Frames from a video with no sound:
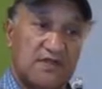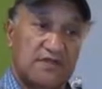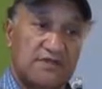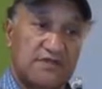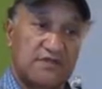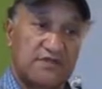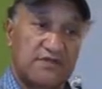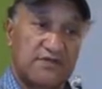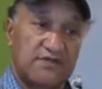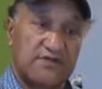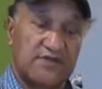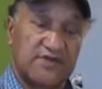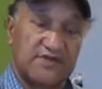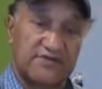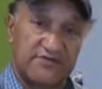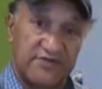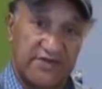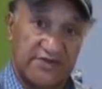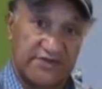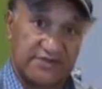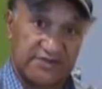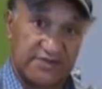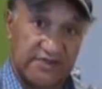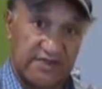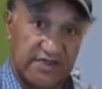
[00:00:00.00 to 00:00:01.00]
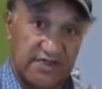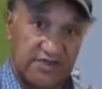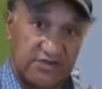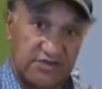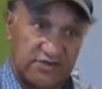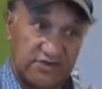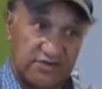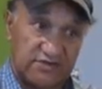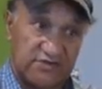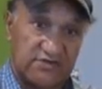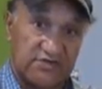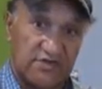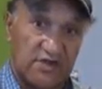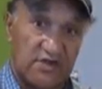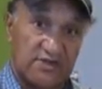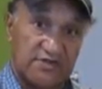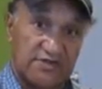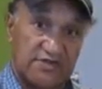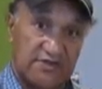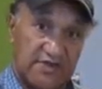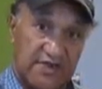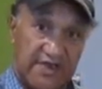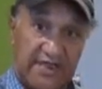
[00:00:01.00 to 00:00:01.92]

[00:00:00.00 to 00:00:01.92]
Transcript: to address the issues on your